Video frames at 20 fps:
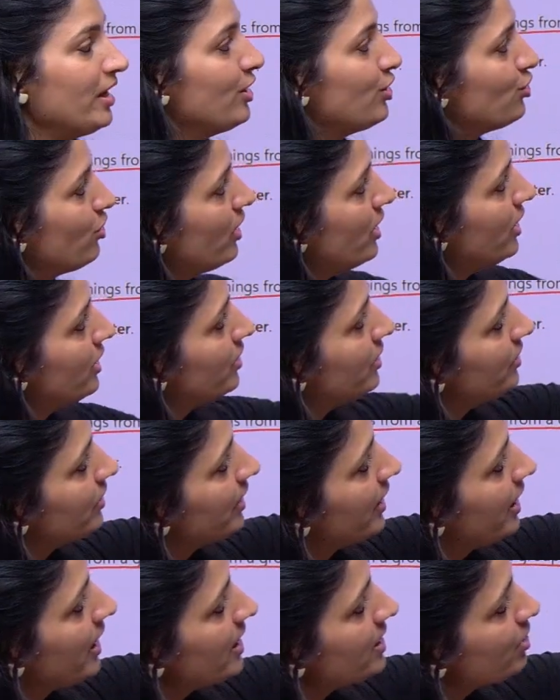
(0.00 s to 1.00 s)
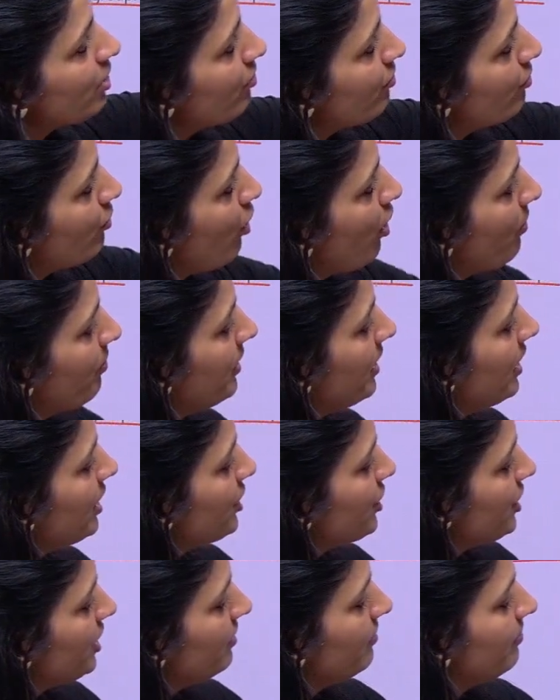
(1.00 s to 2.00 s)
So in case of
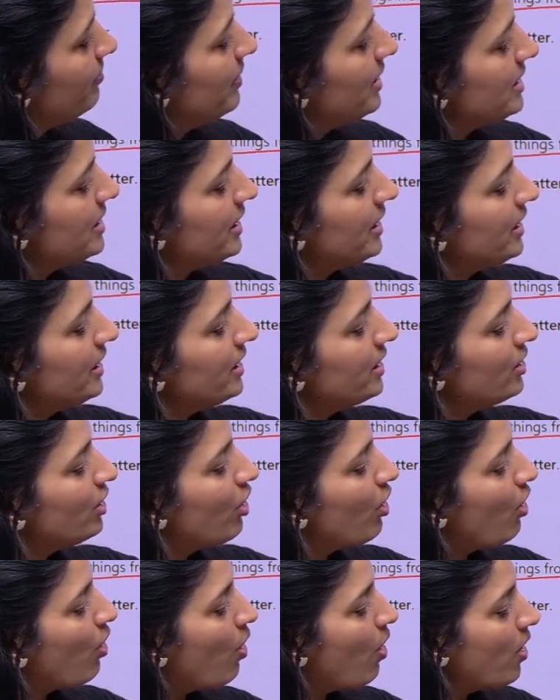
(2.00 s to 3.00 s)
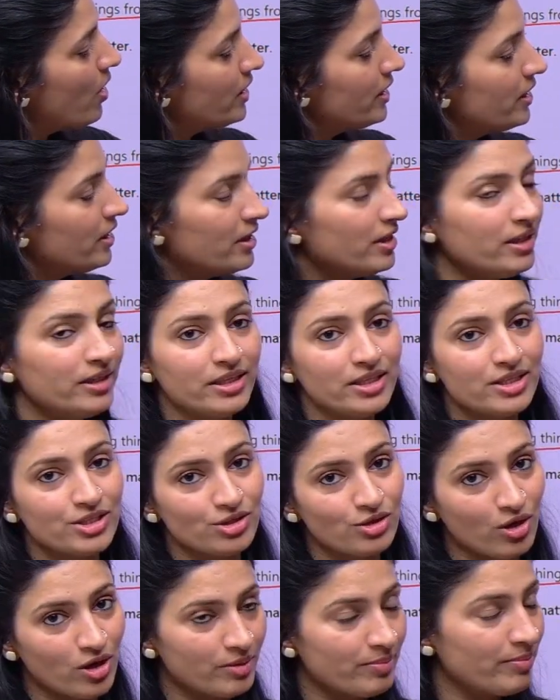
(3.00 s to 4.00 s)
combination, basically the order does
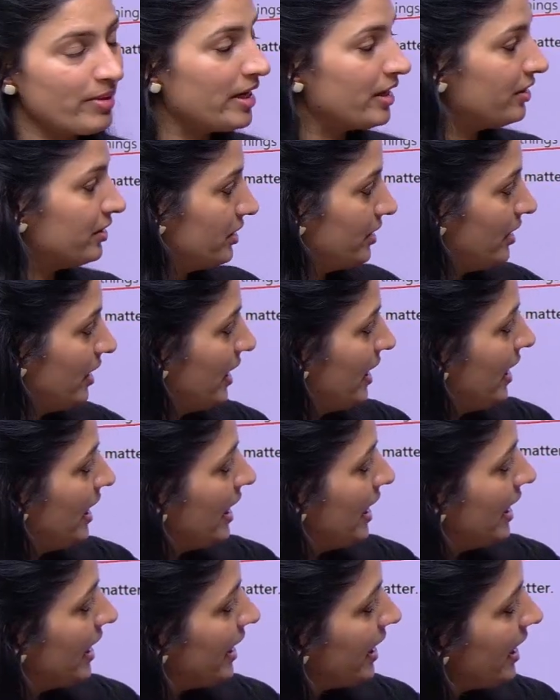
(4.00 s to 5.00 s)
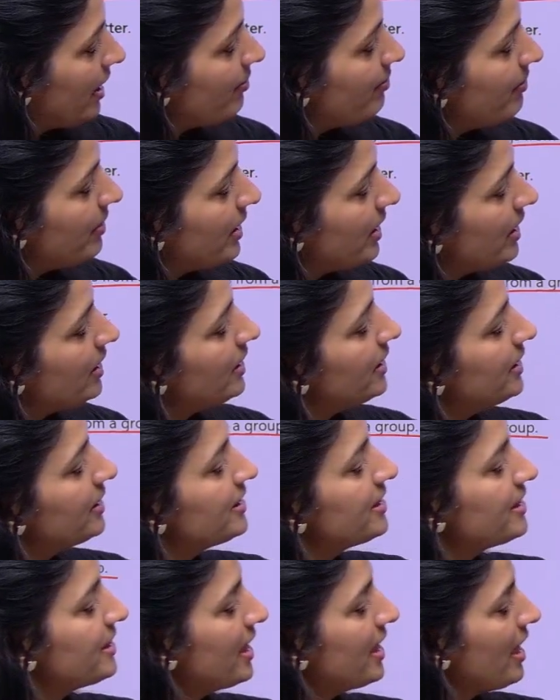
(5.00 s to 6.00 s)
not matter. AB
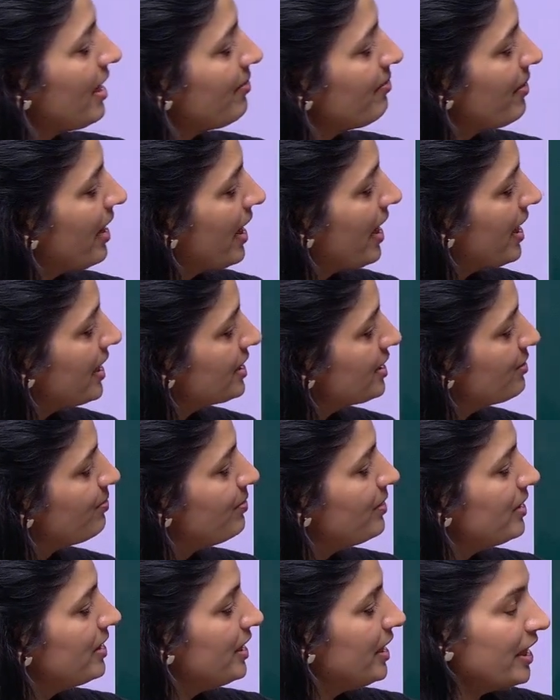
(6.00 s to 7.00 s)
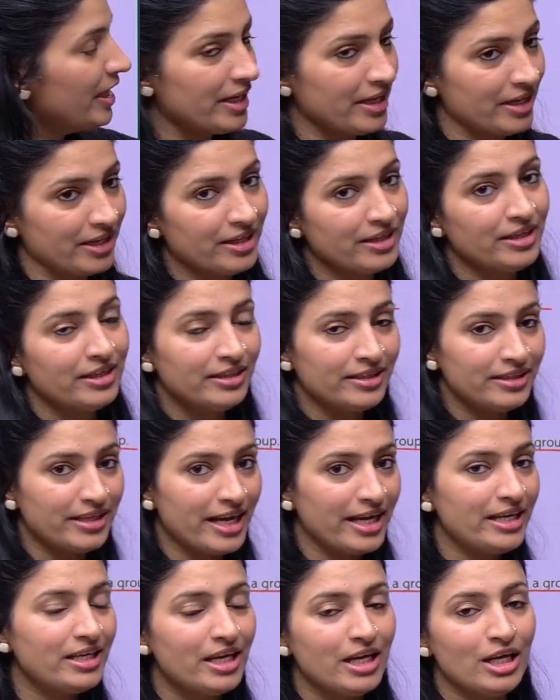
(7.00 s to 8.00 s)
is same as BA,
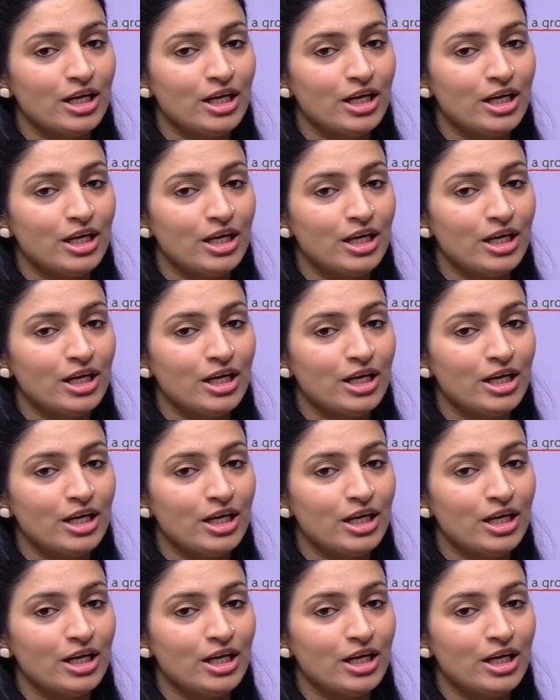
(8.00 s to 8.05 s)
right?